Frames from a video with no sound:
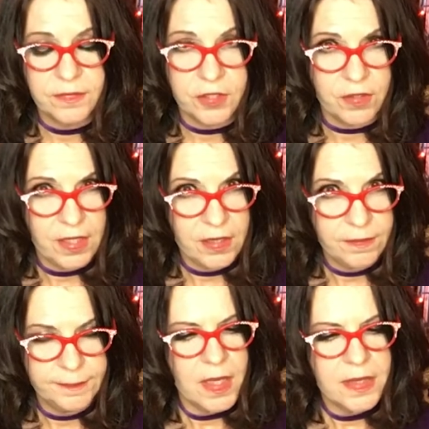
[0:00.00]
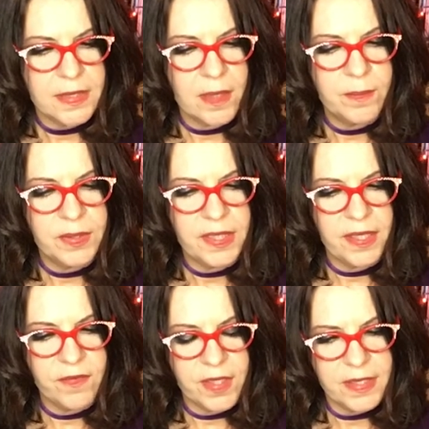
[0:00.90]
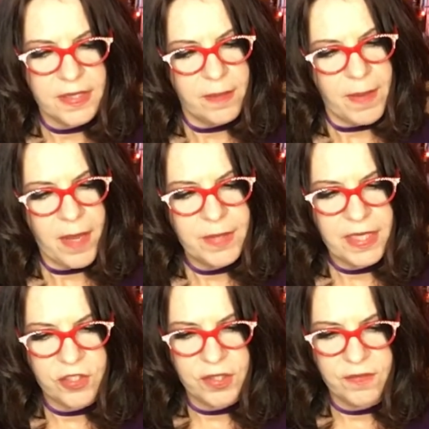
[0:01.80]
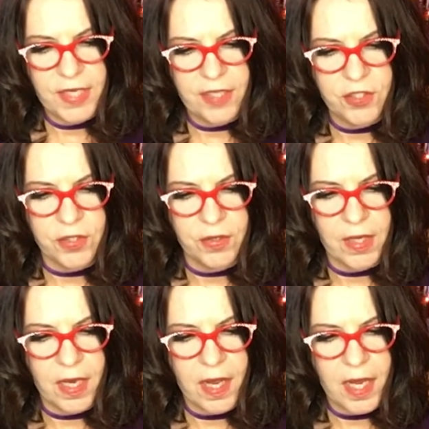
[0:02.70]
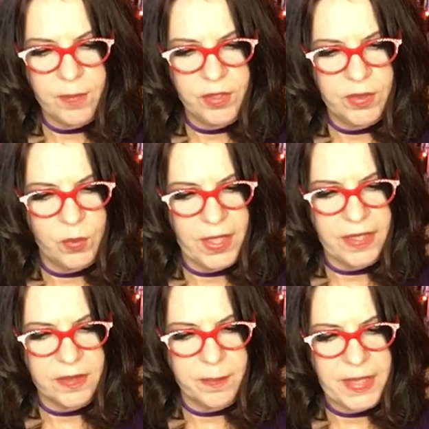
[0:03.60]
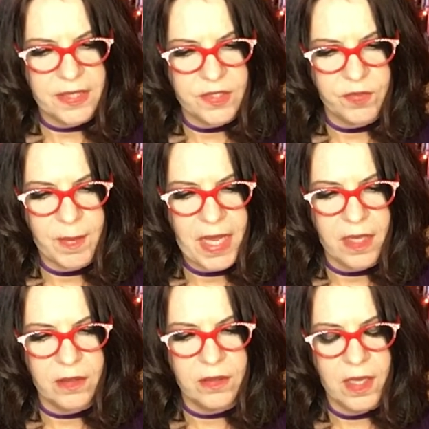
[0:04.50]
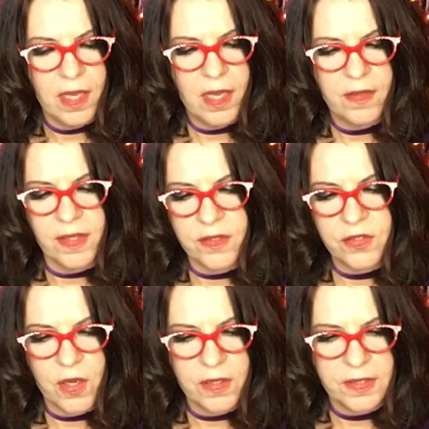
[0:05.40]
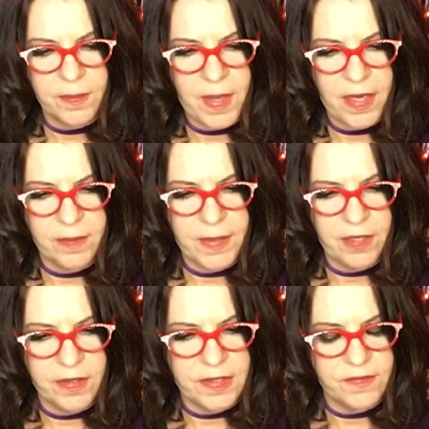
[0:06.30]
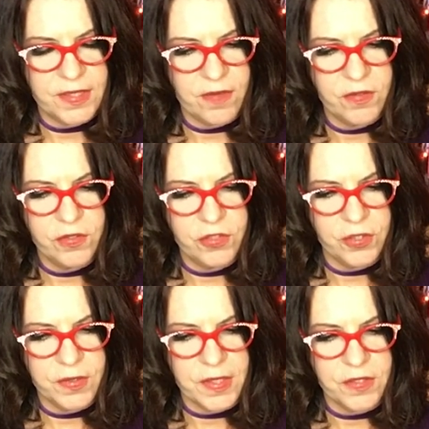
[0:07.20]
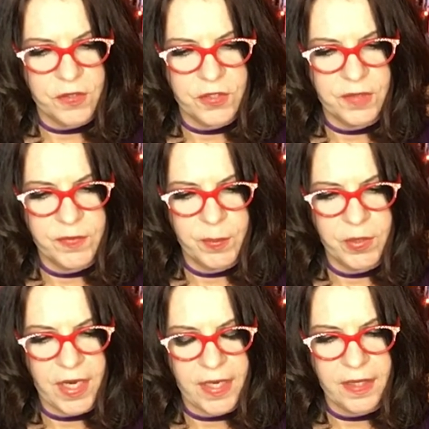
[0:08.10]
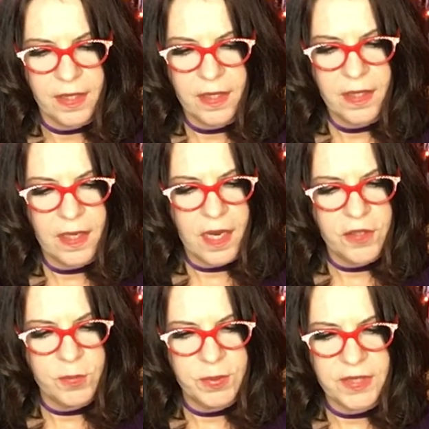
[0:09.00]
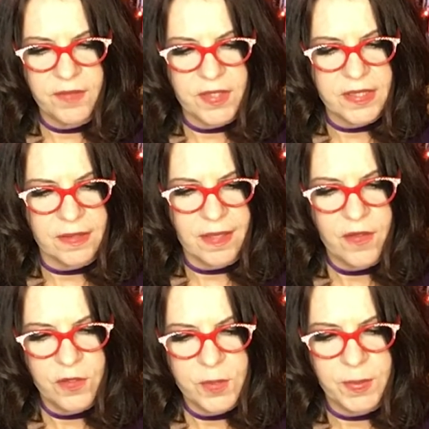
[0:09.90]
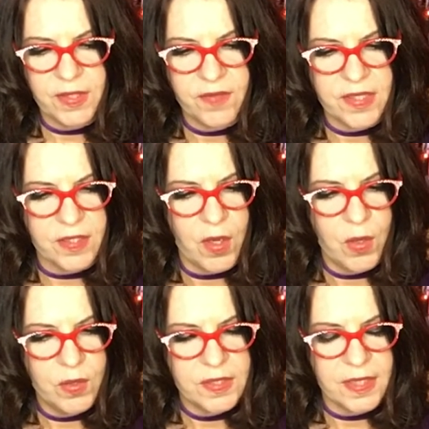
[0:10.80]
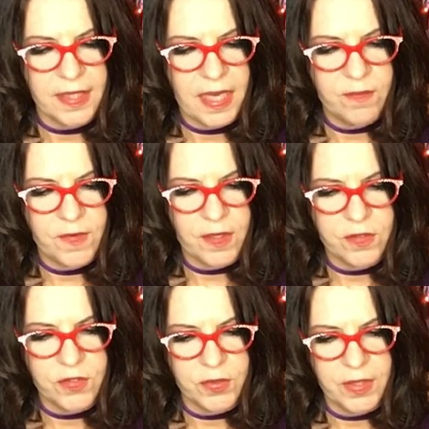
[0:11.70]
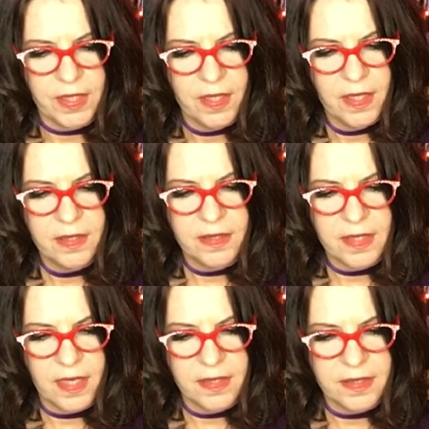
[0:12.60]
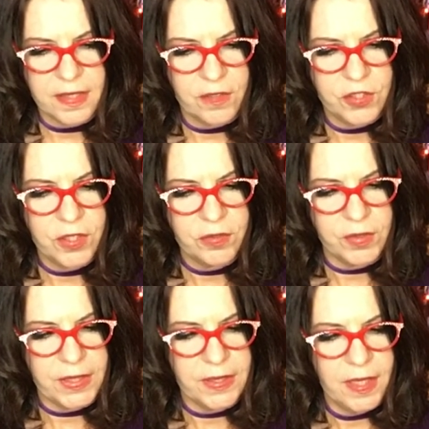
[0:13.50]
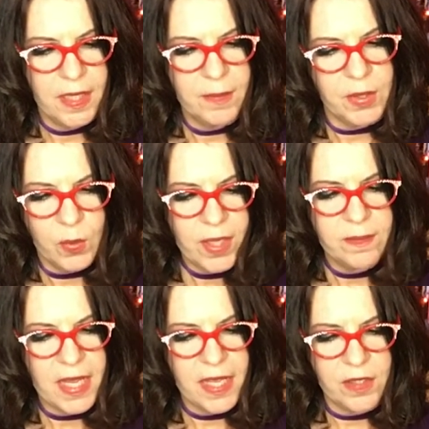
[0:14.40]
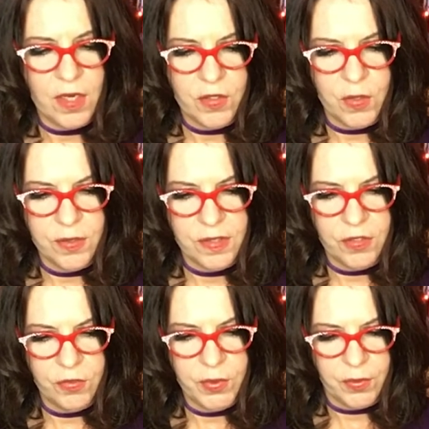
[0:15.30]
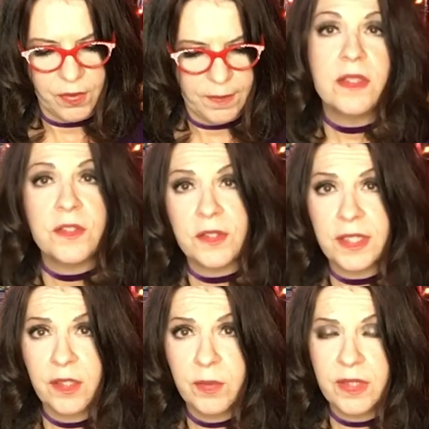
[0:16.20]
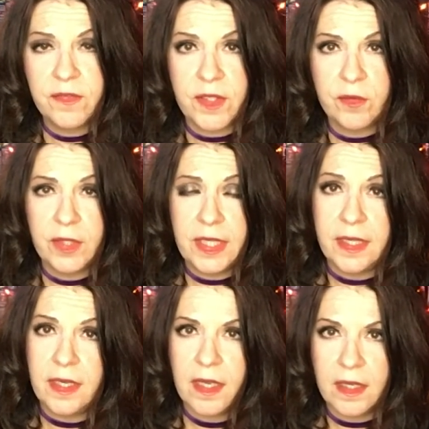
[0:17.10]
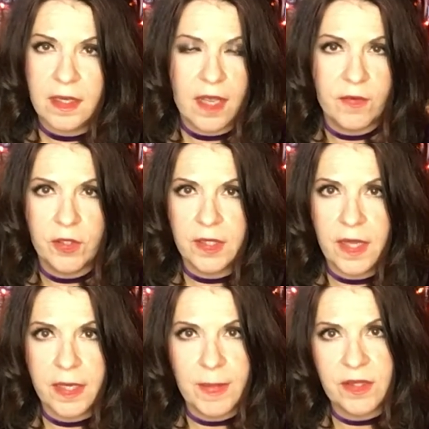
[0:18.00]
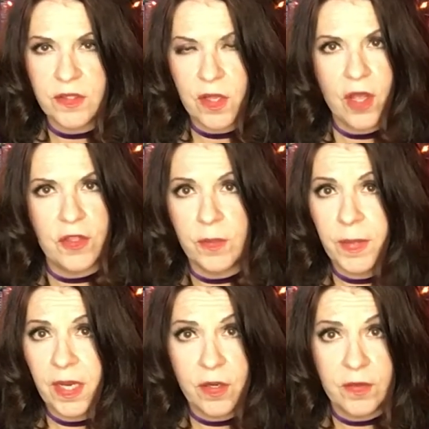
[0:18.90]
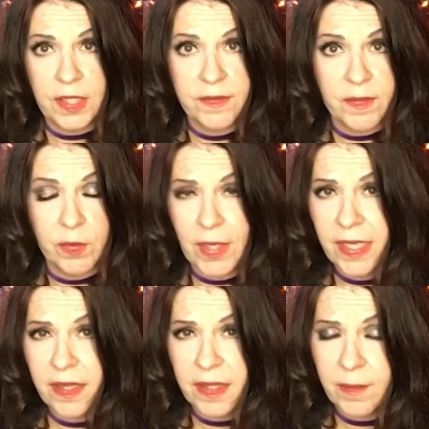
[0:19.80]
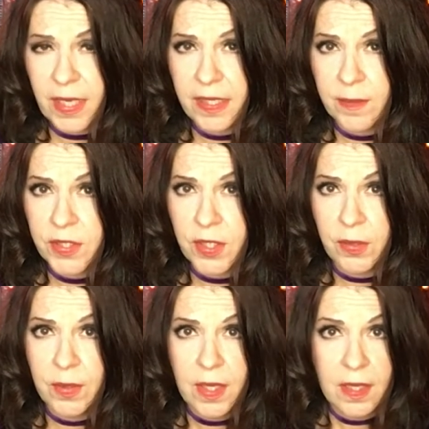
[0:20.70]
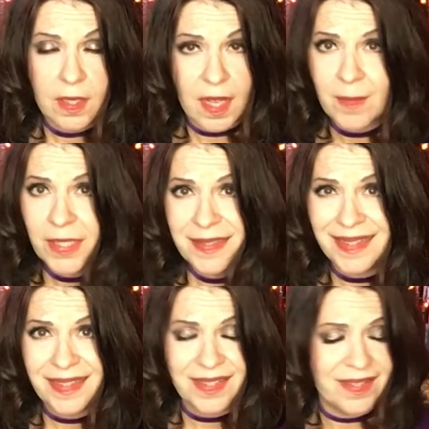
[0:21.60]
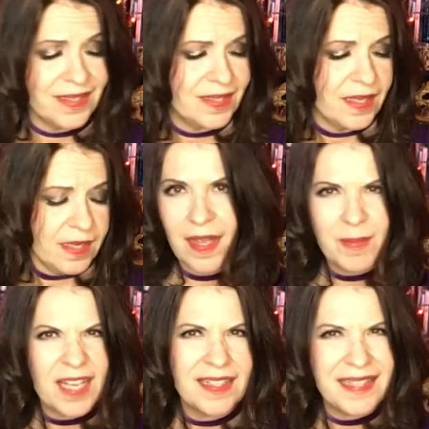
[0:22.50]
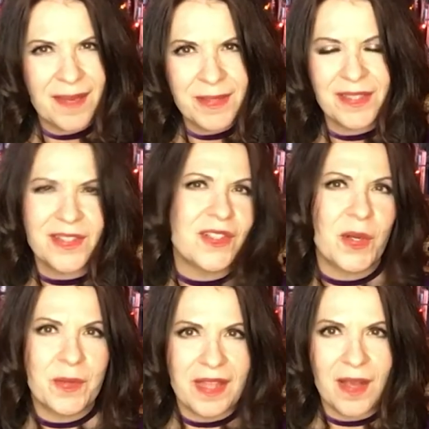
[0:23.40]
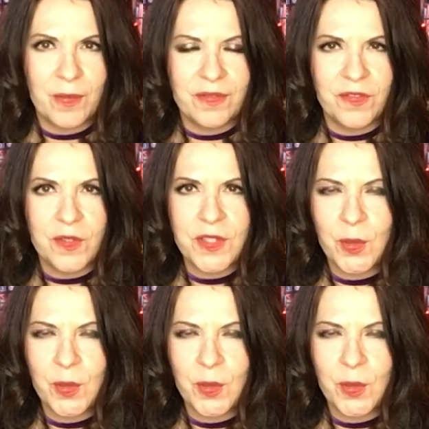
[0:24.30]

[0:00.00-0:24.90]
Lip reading: Do they? Some believe it is an abomination of nature, a hybrid winged beast from hell that stalks the pine barrens of southern New Jersey searching for prey. Others believe it is a hoax, a campfire story designed to scare children. But one man knows the truth. This looks like a really fun read. I've heard a lot about this author, but I don't think I've ever read anything by him, so I'm going to dig into this. I'm kind of tempted to start with that one first.